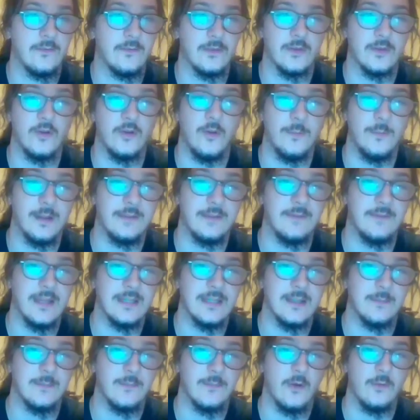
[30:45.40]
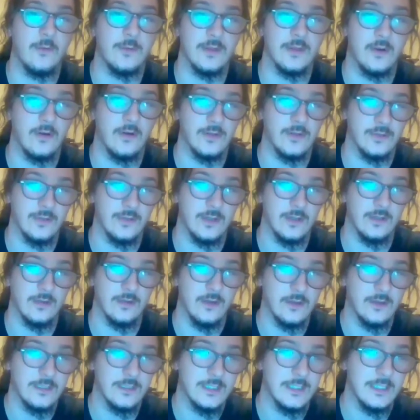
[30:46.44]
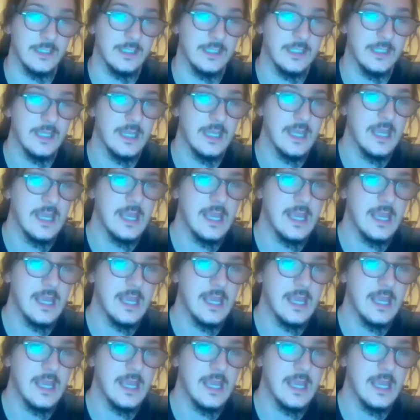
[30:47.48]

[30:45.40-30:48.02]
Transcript: For the co-main event, I'm going with Andre Arlovsky.